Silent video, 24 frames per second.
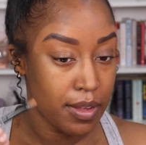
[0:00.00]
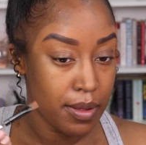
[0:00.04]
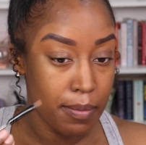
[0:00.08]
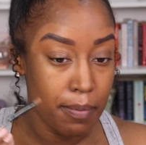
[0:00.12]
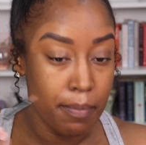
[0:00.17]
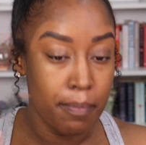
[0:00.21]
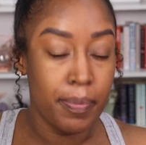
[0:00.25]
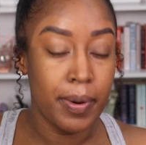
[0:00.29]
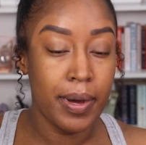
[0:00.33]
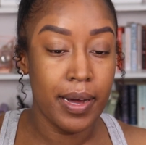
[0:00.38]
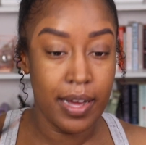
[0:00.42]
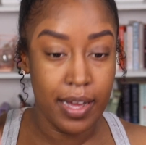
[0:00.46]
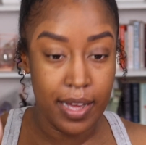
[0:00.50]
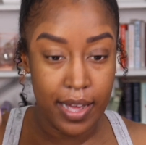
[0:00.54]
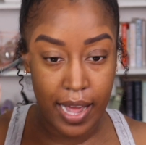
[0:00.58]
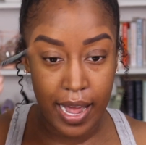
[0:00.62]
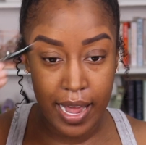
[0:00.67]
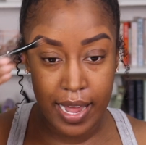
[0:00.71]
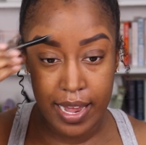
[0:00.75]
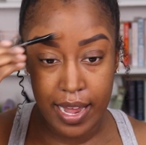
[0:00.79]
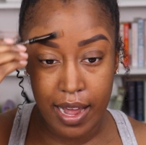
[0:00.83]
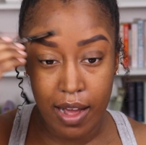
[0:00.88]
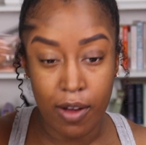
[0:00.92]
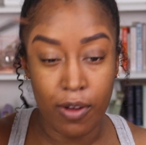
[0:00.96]
But
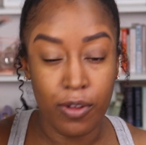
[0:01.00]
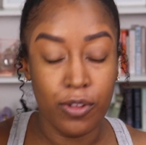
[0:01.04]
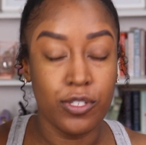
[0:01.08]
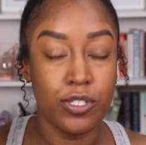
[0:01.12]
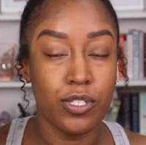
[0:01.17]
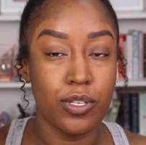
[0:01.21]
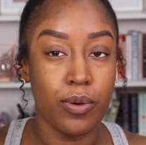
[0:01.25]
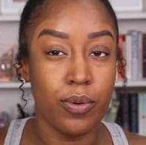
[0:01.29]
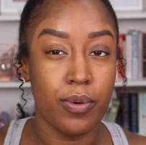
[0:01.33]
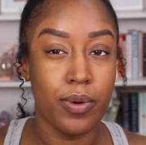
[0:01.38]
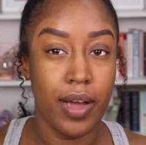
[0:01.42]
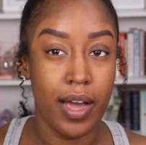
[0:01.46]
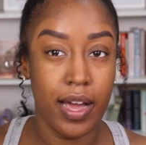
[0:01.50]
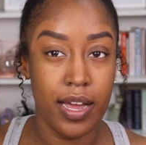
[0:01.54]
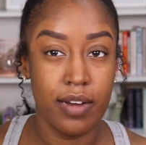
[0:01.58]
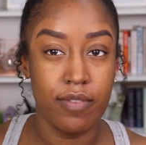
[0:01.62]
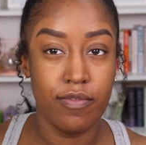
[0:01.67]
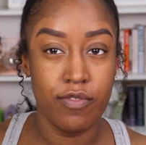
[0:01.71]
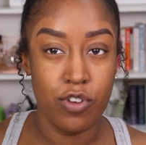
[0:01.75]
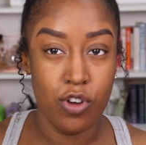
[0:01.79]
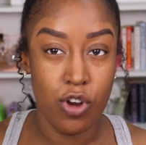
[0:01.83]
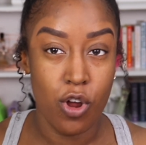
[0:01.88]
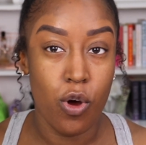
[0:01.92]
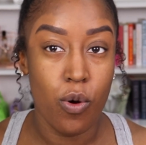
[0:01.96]
I also kind
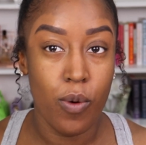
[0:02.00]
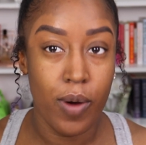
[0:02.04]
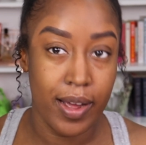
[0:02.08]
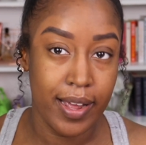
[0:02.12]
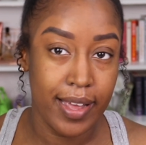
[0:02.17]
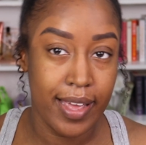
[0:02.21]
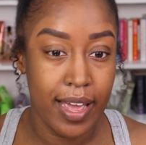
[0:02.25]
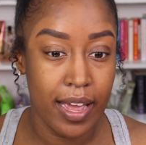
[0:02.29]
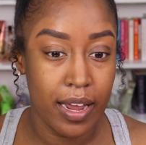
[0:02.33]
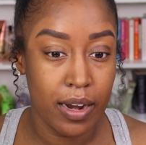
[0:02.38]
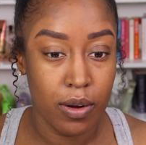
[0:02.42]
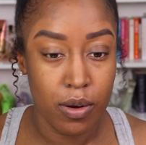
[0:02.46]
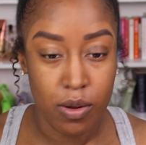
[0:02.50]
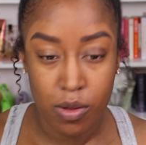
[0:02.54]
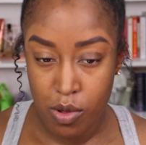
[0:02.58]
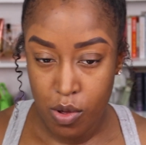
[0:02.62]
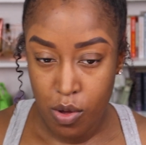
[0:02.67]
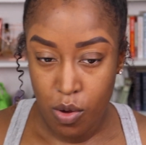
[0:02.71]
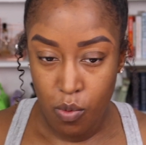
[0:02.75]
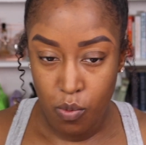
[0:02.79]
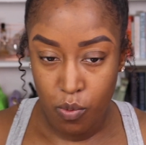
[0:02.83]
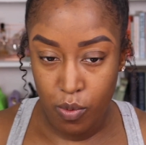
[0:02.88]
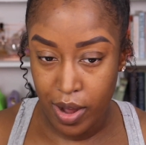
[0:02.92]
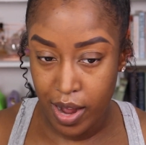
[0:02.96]
of know, again,
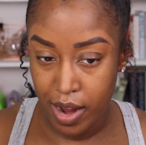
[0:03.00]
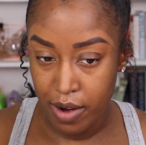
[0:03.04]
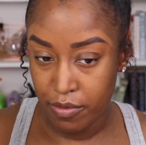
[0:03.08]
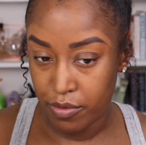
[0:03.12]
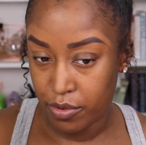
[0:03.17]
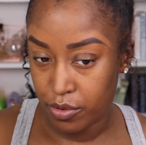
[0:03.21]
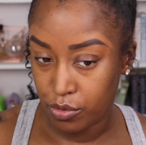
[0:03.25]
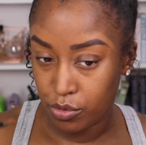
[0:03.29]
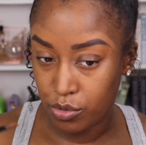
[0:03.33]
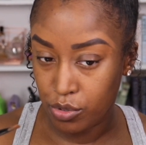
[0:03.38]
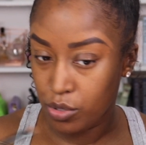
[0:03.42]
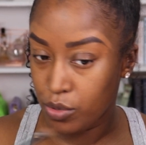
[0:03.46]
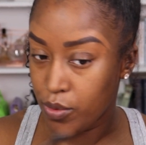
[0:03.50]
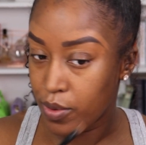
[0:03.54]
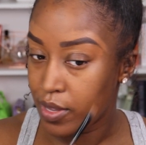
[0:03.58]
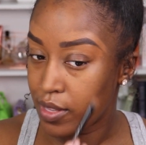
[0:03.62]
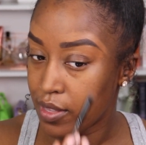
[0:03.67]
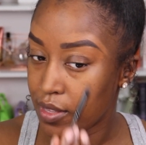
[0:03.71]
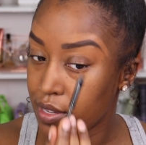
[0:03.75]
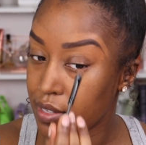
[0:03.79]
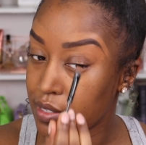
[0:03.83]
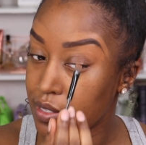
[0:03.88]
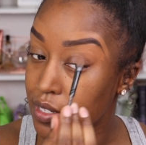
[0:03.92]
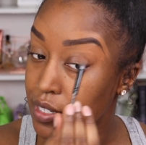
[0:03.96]
why Ru's doing
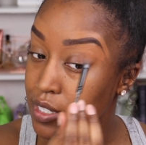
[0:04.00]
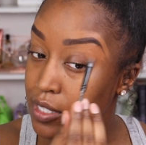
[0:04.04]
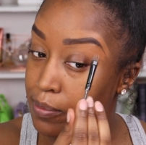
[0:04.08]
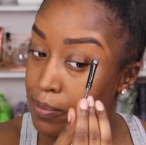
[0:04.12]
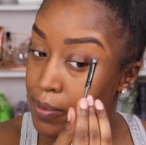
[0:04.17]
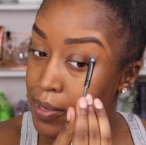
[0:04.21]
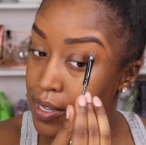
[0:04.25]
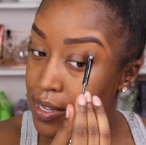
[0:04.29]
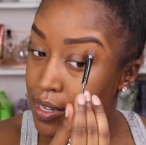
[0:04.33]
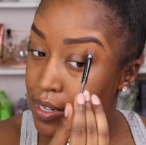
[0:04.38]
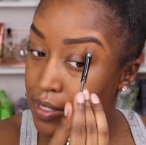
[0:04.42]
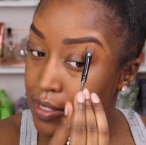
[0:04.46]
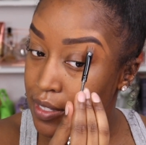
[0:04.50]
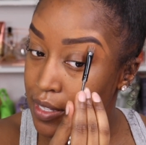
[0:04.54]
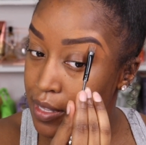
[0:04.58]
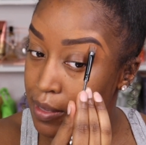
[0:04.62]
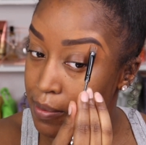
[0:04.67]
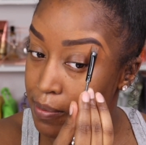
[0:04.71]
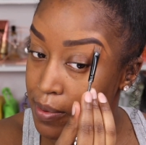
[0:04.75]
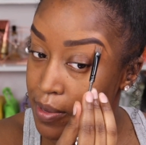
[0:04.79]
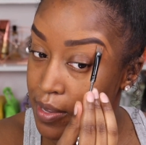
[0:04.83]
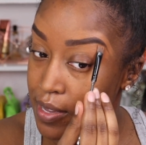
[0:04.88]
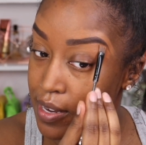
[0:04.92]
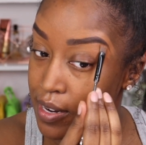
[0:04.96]
this, and it's because in the
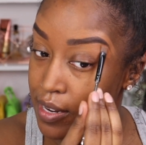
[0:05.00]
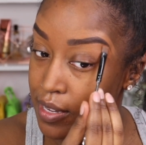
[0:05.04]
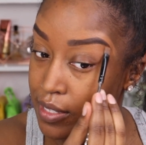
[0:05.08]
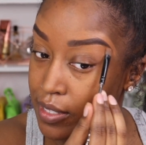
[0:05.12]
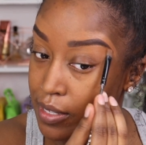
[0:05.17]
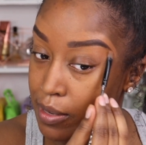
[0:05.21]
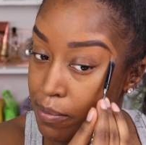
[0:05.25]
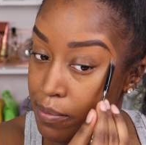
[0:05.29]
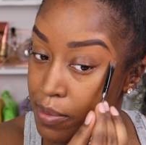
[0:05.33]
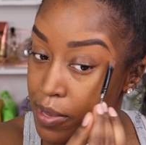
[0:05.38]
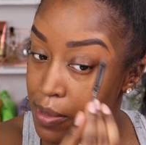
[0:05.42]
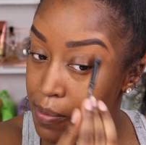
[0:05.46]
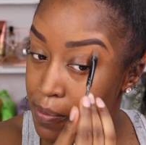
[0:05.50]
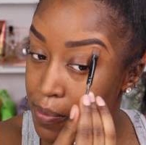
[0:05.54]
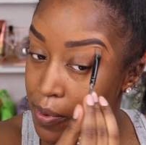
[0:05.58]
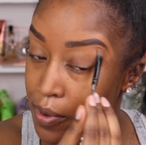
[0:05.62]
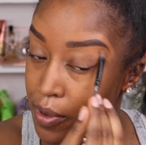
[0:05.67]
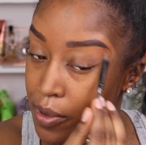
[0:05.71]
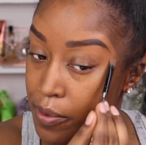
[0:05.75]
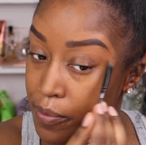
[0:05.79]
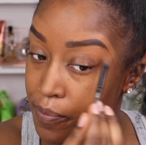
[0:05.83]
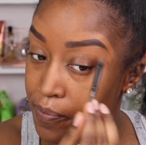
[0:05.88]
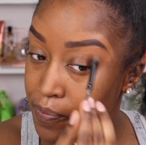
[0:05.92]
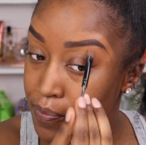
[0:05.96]
beginning, some
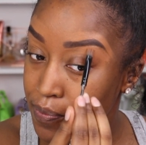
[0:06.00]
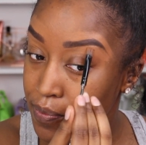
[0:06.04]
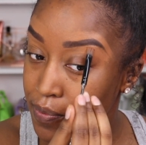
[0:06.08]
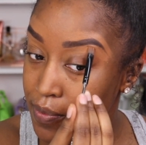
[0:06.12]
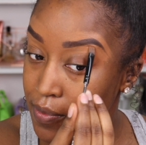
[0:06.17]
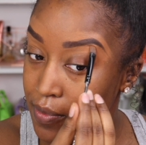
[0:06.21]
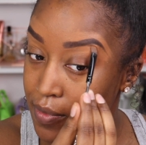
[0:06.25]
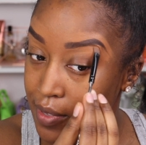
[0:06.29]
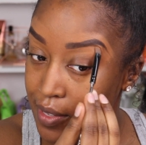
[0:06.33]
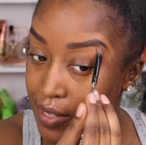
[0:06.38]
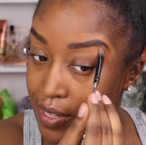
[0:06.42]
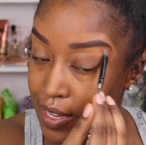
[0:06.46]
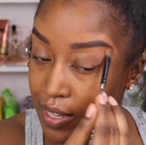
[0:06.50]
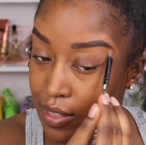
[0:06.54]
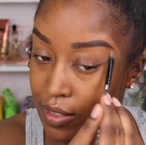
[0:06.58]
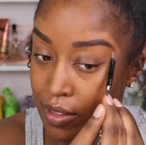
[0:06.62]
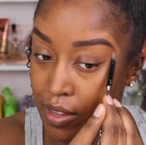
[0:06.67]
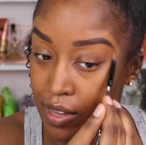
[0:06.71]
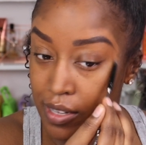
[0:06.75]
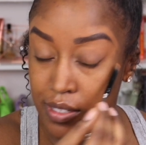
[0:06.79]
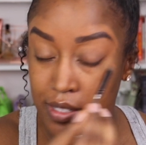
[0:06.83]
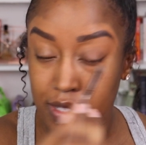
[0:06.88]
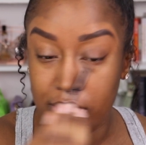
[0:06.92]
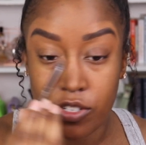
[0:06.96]
people get
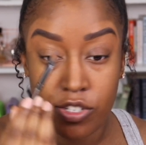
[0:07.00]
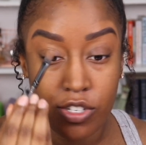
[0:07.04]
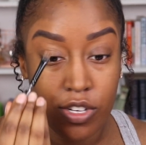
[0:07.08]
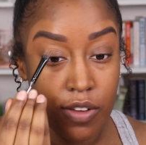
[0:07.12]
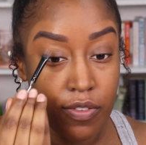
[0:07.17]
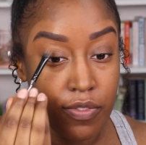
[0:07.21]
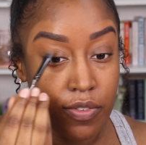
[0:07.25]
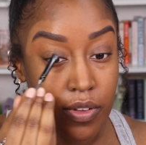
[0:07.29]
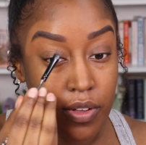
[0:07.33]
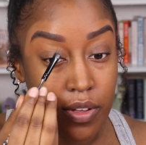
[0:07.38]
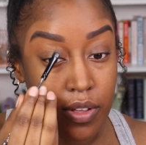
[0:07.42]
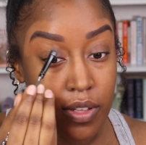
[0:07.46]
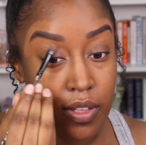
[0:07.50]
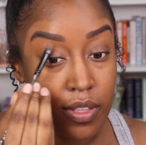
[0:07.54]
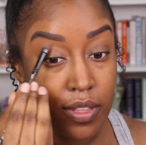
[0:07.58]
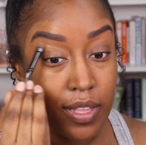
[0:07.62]
lost in the shuffle.